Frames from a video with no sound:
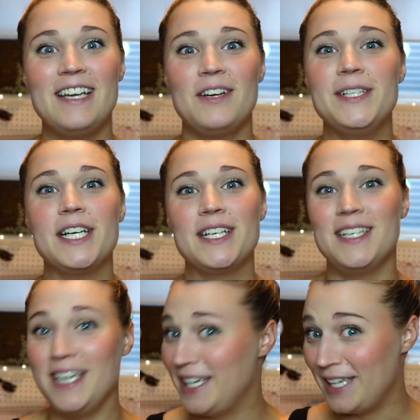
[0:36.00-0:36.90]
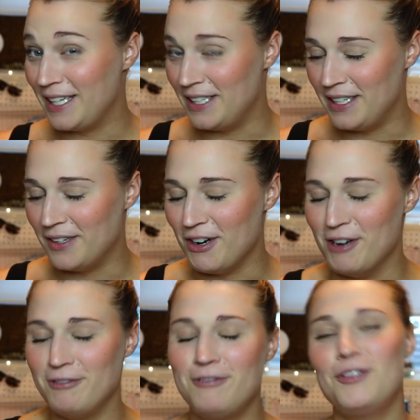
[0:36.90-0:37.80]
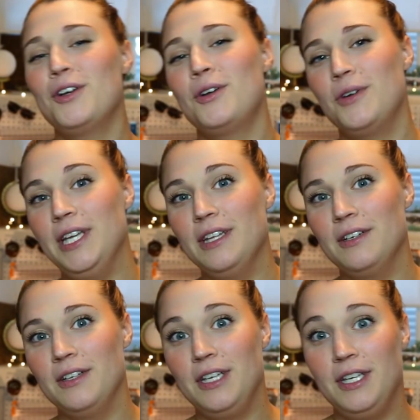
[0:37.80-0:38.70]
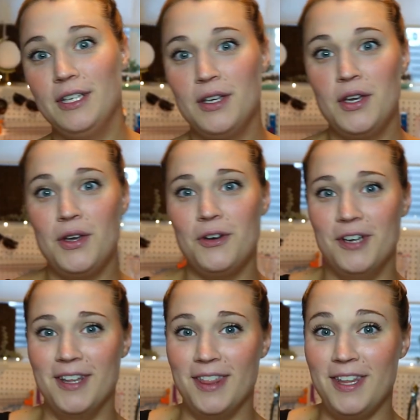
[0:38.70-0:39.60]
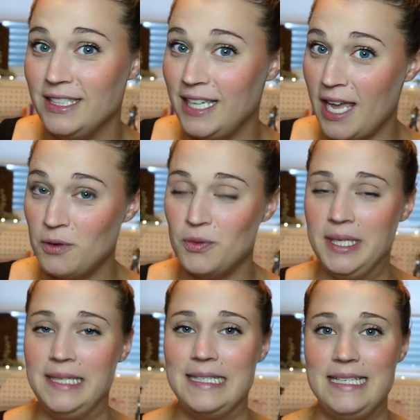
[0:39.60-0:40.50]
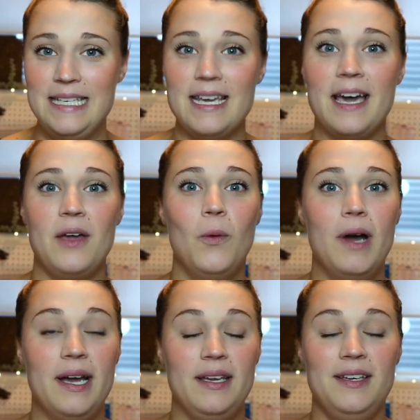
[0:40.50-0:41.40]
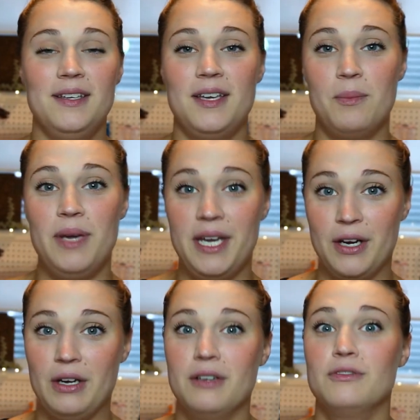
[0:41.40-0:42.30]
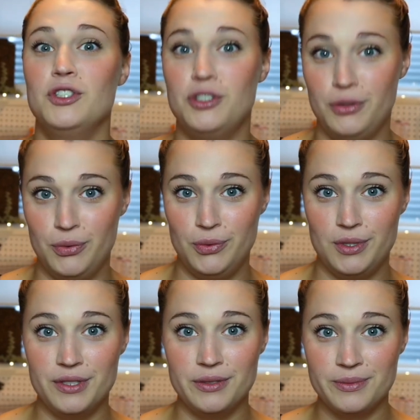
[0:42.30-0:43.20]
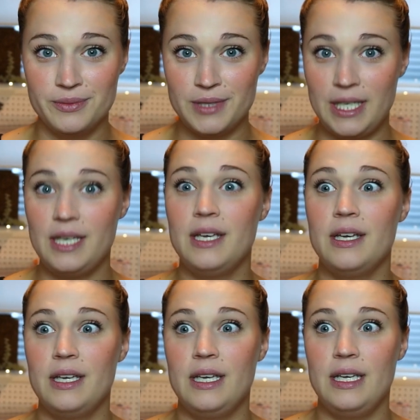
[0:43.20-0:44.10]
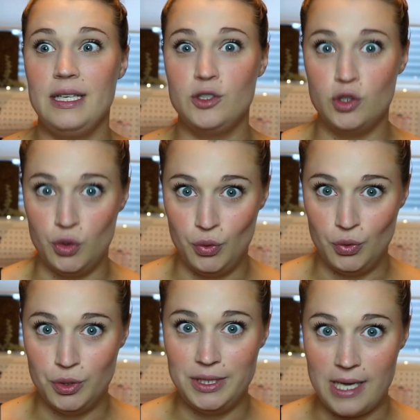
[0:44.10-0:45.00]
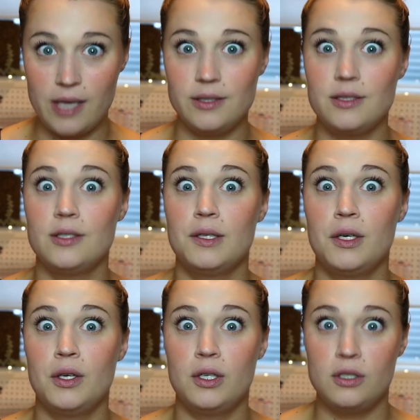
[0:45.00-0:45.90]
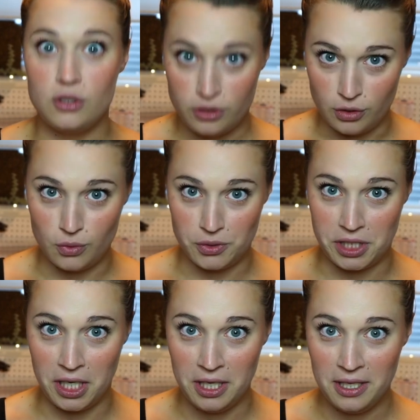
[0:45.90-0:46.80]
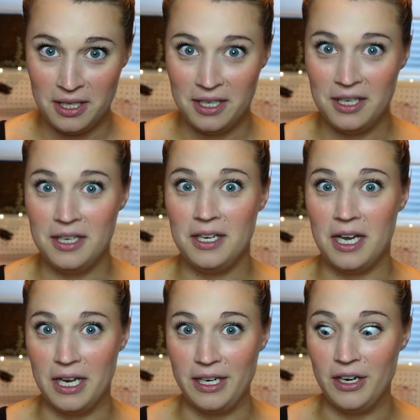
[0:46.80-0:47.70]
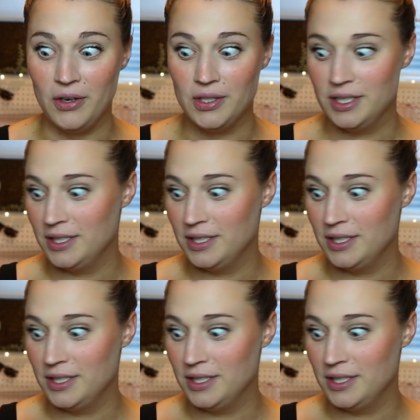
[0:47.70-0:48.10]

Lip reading: we are kicking it off, quite literally, with can we DIY a pair of shoes? Shoes, yes. Shoes. I know.